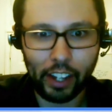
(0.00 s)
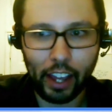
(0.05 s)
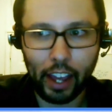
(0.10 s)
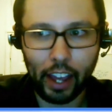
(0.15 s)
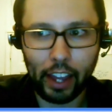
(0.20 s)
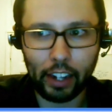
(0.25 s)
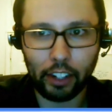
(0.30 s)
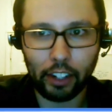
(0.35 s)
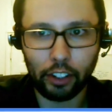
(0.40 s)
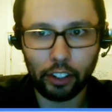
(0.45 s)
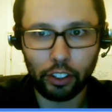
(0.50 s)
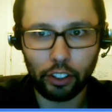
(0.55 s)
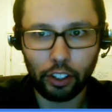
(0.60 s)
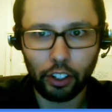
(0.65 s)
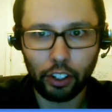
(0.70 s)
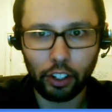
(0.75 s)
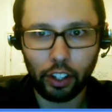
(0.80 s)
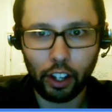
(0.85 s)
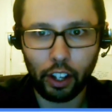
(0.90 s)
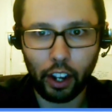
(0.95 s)
and
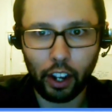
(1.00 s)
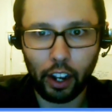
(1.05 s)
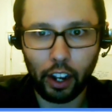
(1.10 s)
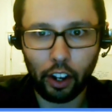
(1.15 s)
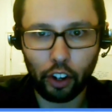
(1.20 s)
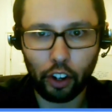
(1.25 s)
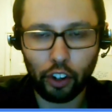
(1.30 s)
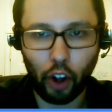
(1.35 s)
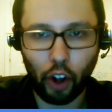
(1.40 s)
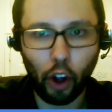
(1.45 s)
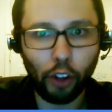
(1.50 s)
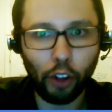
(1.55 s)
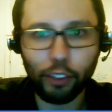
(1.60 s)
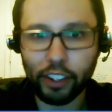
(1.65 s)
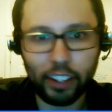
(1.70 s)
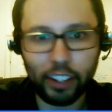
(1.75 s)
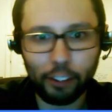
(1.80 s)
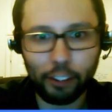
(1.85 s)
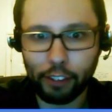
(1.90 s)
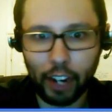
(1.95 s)
all of the
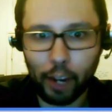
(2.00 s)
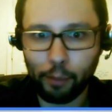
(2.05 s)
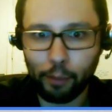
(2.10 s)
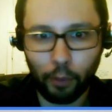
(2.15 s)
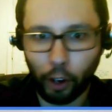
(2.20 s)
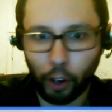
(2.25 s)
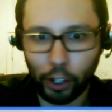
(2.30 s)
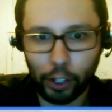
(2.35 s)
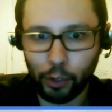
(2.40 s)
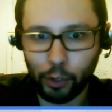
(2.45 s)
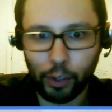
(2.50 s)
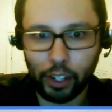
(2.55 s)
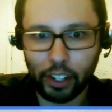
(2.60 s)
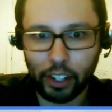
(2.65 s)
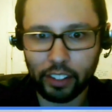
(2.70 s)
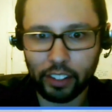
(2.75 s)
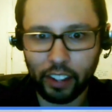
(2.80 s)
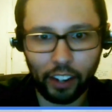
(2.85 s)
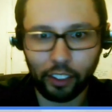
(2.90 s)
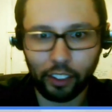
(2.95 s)
stuff that I'm arguing
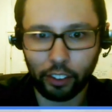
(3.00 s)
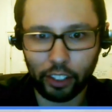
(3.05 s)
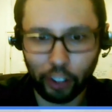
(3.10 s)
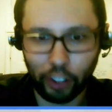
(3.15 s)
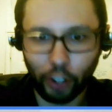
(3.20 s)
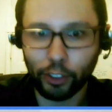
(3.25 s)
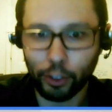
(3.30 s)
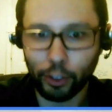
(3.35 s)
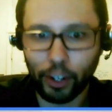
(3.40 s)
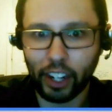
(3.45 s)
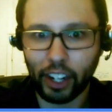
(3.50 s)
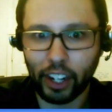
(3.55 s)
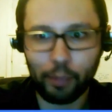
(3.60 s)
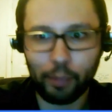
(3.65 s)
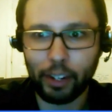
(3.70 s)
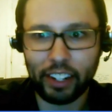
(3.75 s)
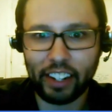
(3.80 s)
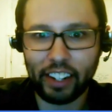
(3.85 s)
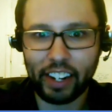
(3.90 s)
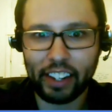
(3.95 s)
is also not
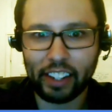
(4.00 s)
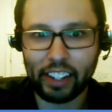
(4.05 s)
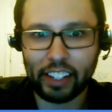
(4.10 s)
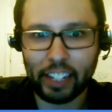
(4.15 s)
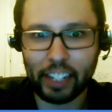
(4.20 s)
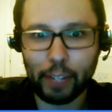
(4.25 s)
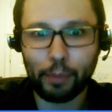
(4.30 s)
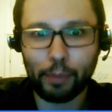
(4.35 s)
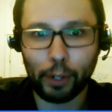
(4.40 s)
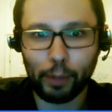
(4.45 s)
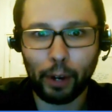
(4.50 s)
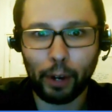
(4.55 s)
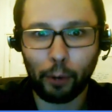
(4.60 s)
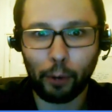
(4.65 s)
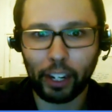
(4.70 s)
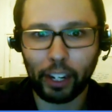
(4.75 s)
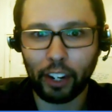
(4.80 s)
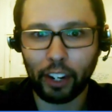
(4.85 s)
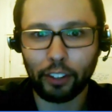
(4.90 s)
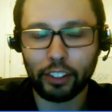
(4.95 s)
committed to anything deeper about
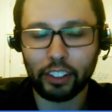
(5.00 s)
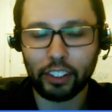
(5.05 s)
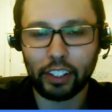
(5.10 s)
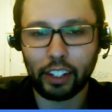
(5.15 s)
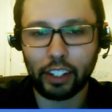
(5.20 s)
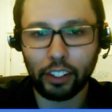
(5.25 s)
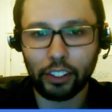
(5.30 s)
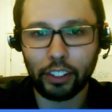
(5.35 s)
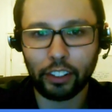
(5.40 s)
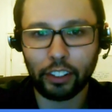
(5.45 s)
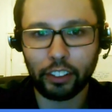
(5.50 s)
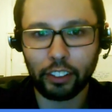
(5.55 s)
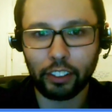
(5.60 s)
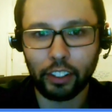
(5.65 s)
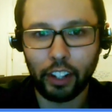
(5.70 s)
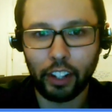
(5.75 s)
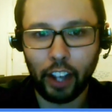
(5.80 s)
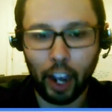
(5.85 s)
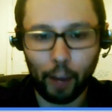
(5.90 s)
what counts as intelligence.